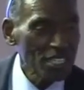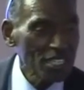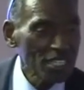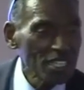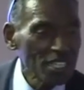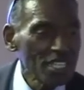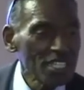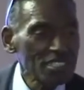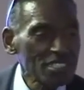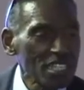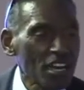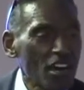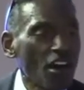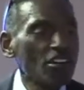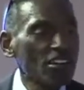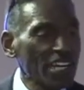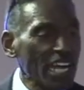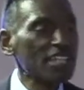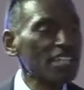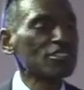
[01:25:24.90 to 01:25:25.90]
He said,
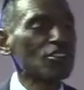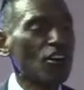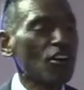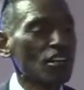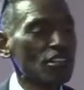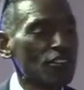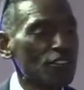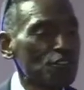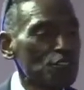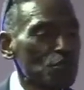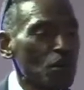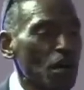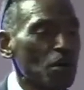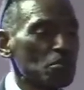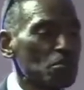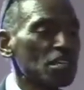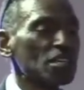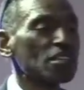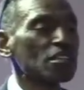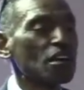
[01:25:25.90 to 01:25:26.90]
Okay, Lord, if you want me
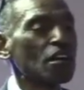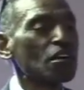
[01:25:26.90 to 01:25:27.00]
to go to